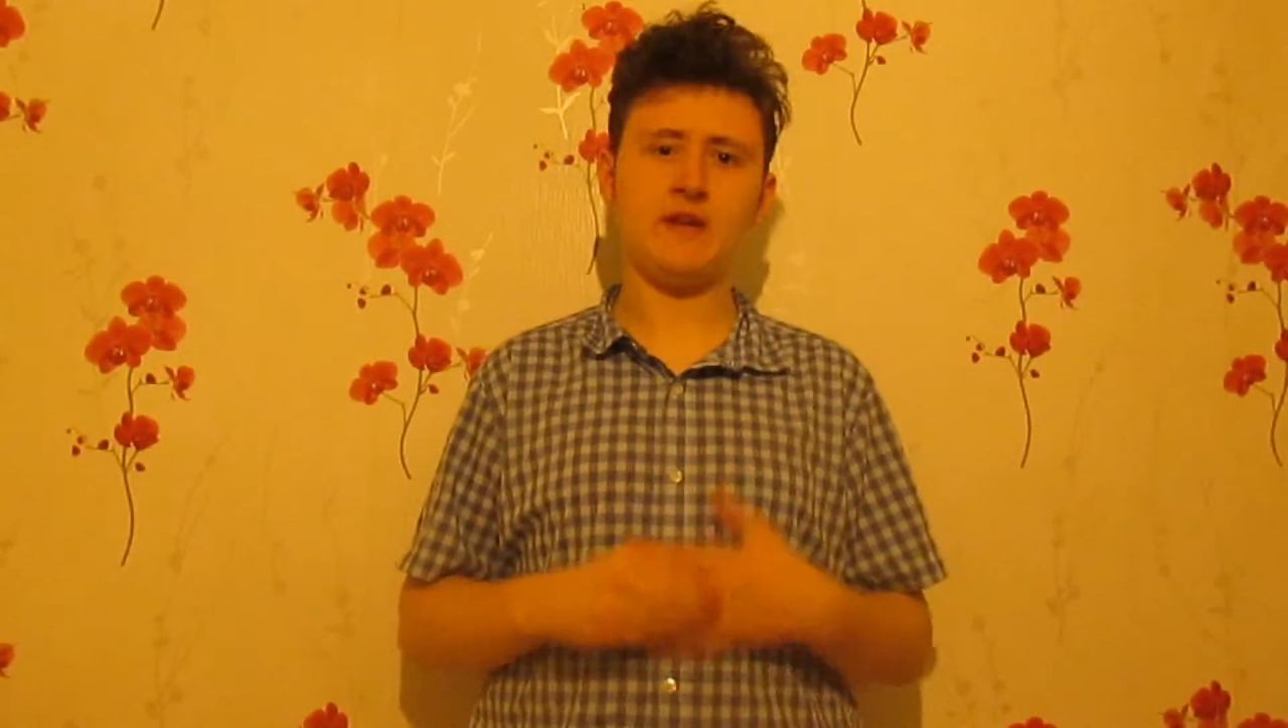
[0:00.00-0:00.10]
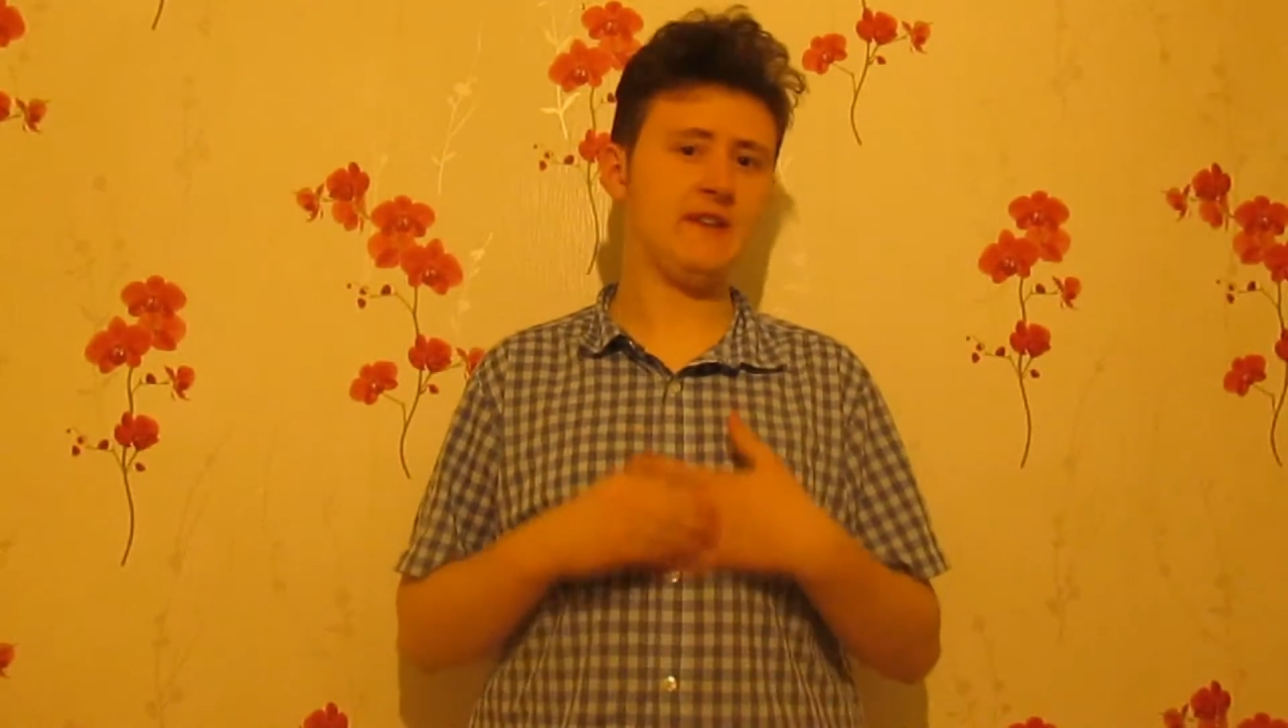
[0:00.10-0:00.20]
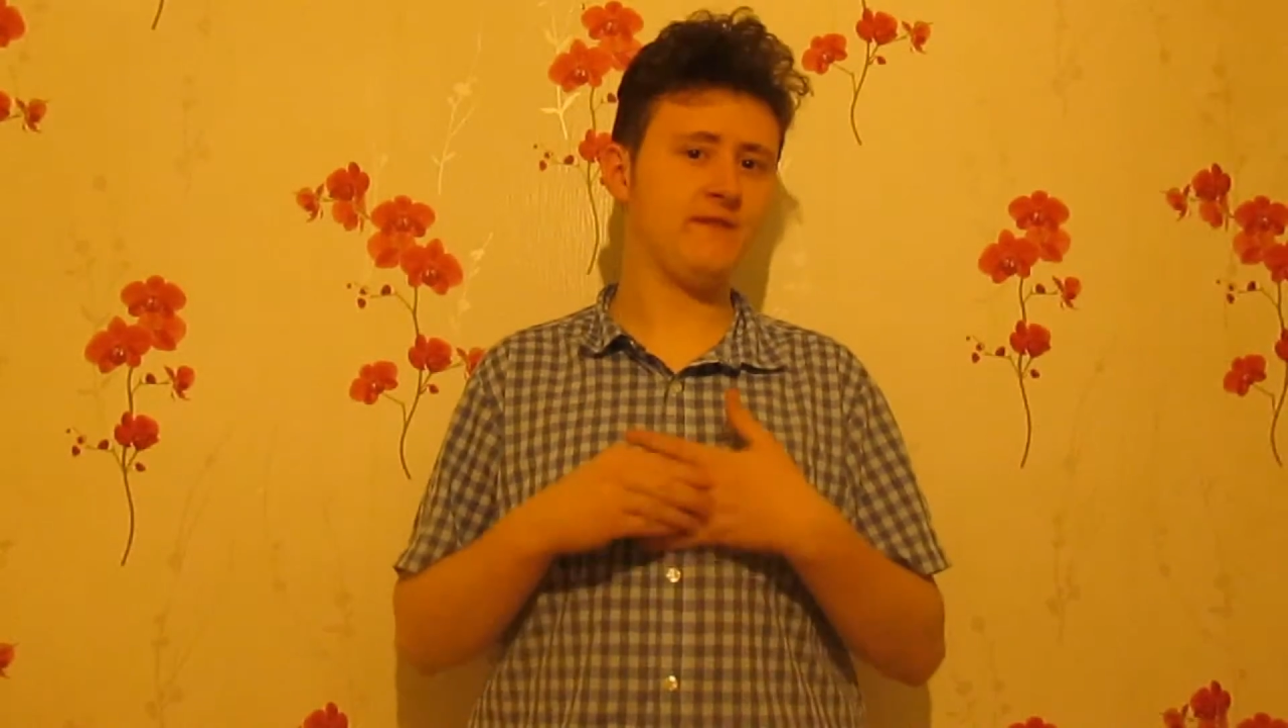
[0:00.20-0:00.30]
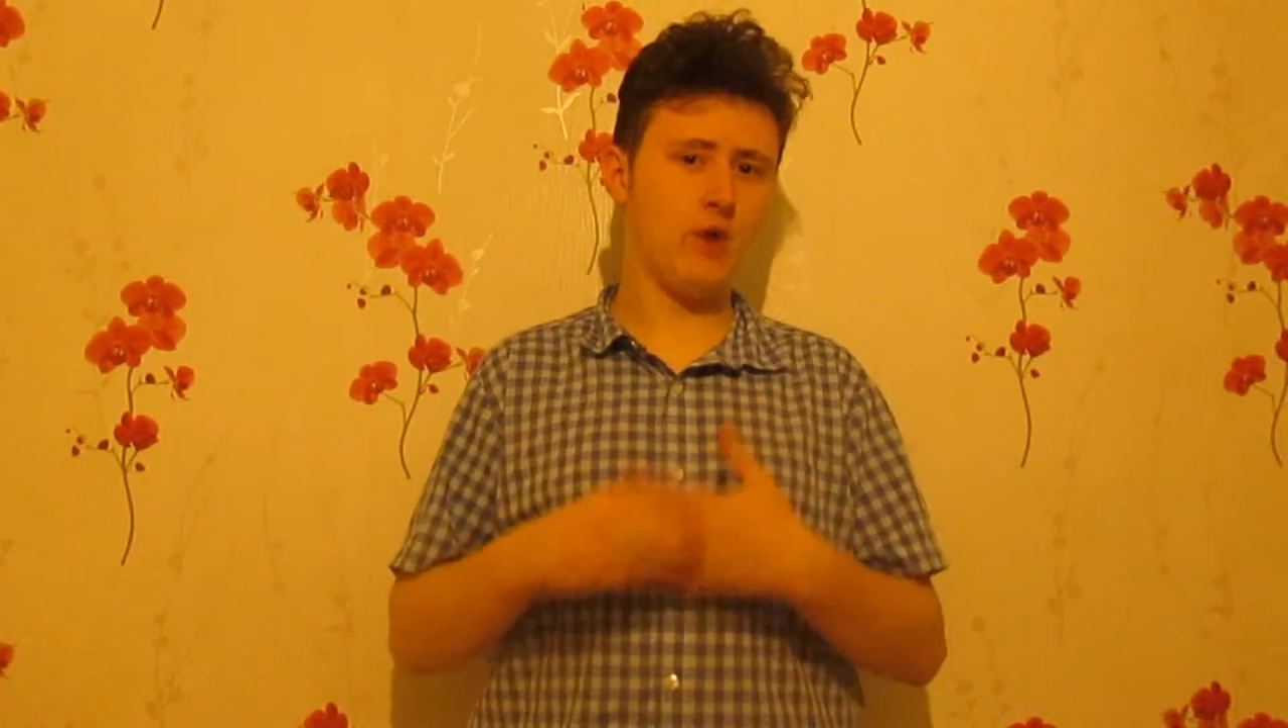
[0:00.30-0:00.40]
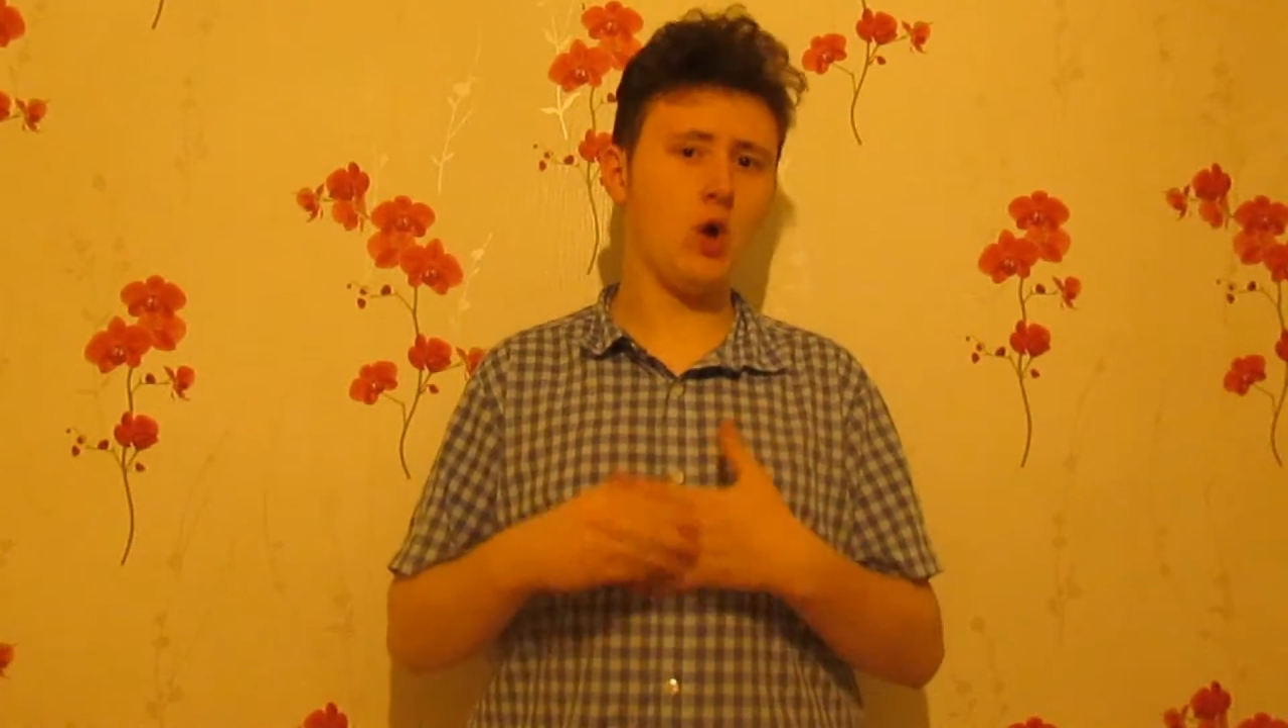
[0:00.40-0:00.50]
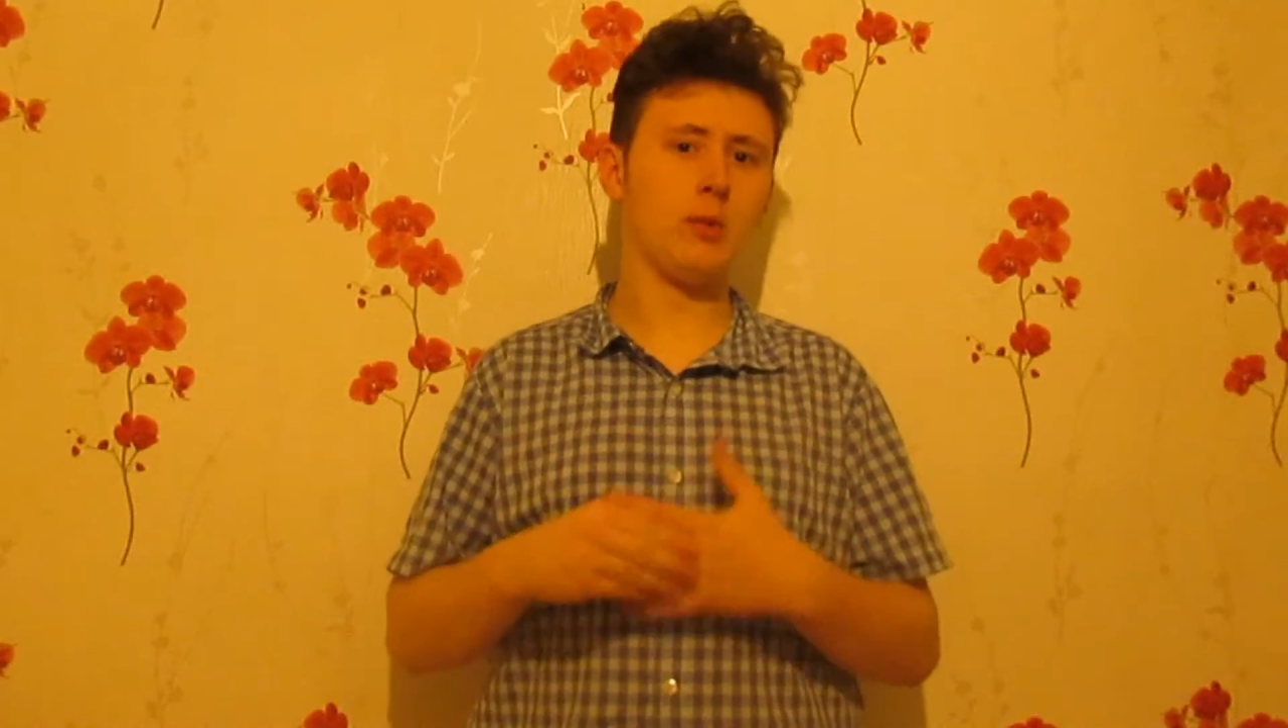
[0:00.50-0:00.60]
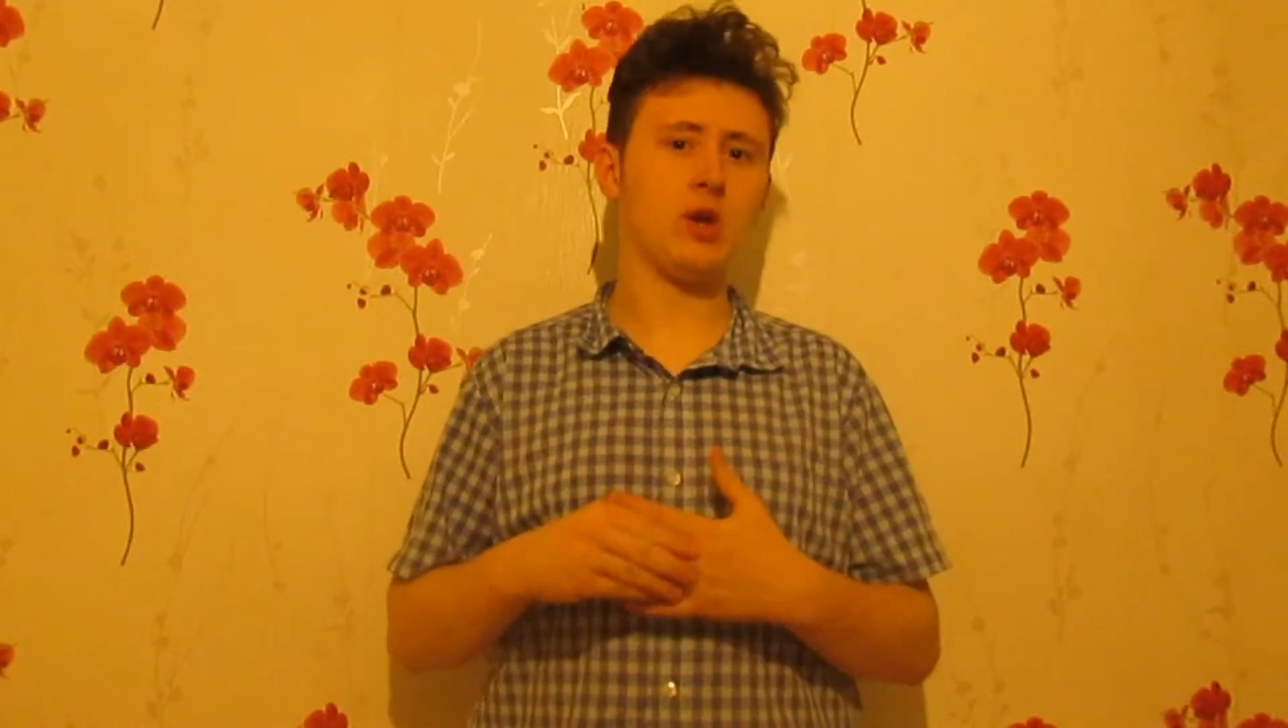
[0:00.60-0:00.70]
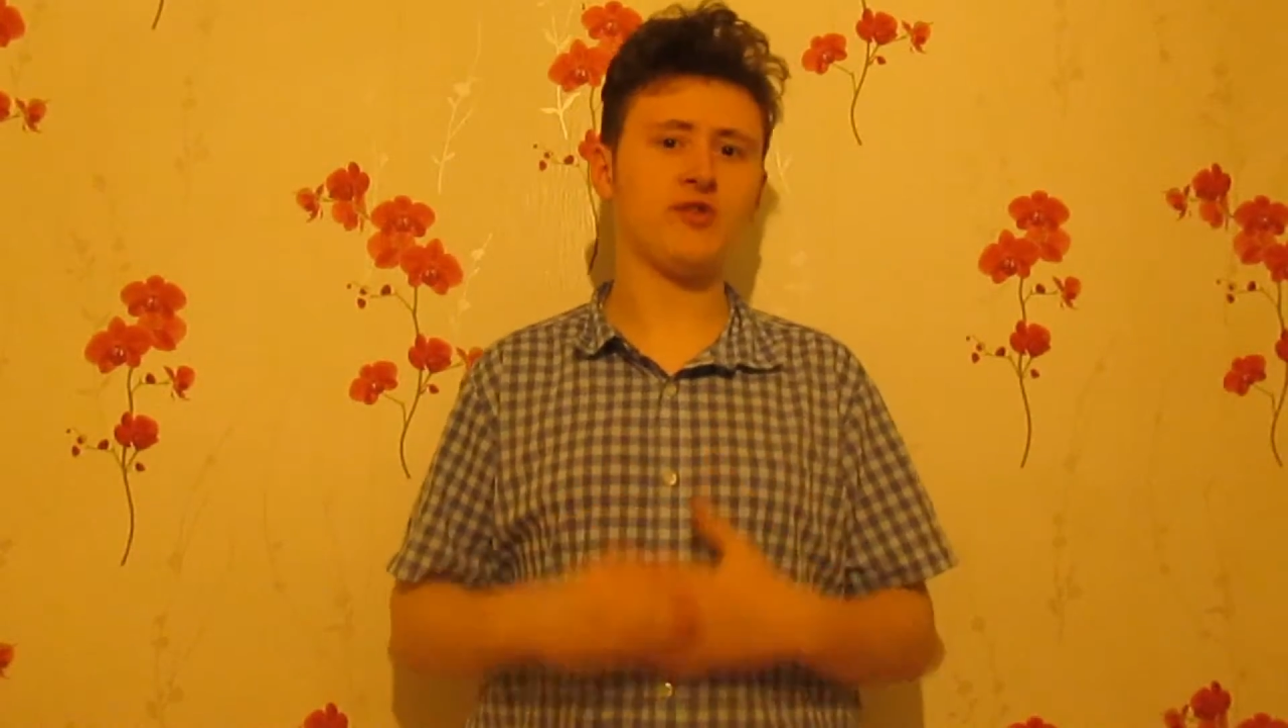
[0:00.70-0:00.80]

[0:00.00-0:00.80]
is verbal